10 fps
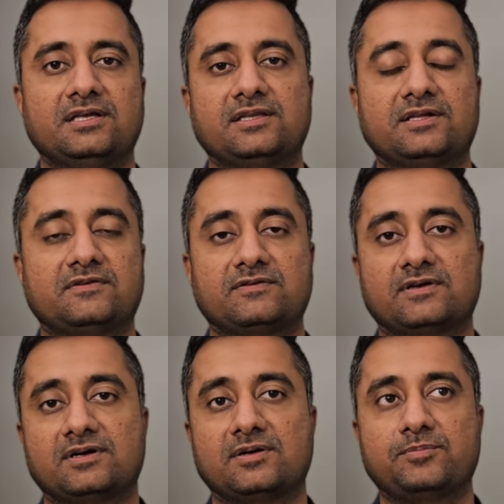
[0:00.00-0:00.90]
That's
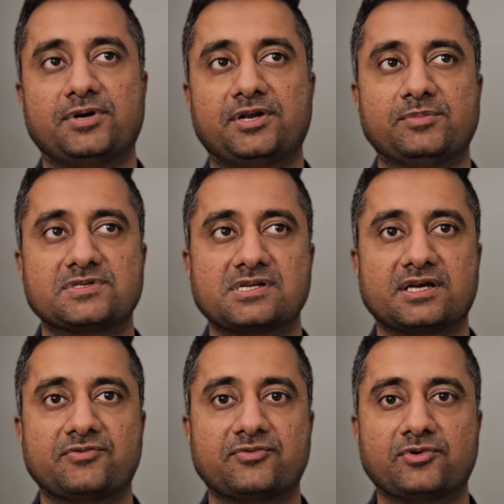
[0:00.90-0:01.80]
pretty much
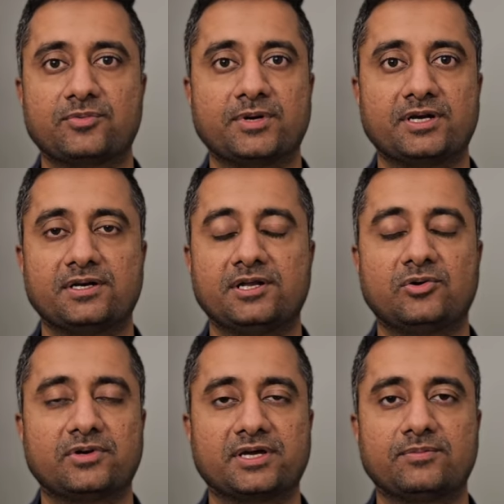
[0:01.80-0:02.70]
like a 4-minute
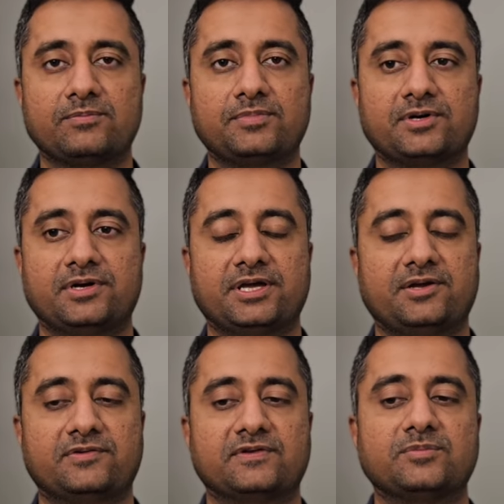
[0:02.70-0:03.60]
downtime per day
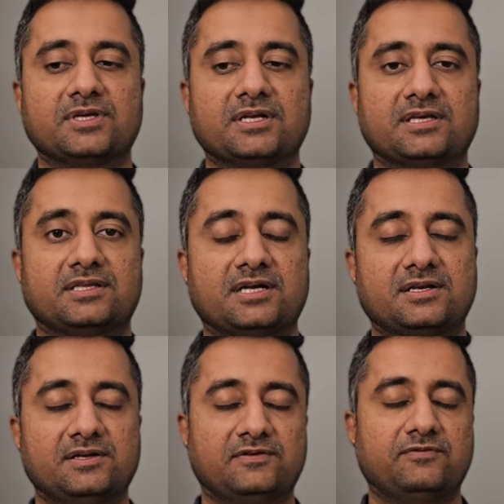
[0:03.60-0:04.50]
or something like
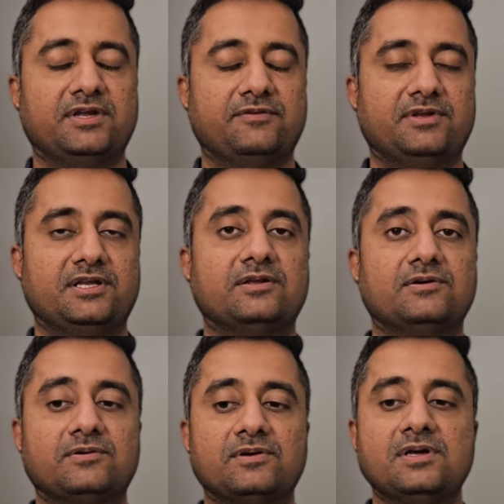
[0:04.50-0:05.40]
that. It's very, very low.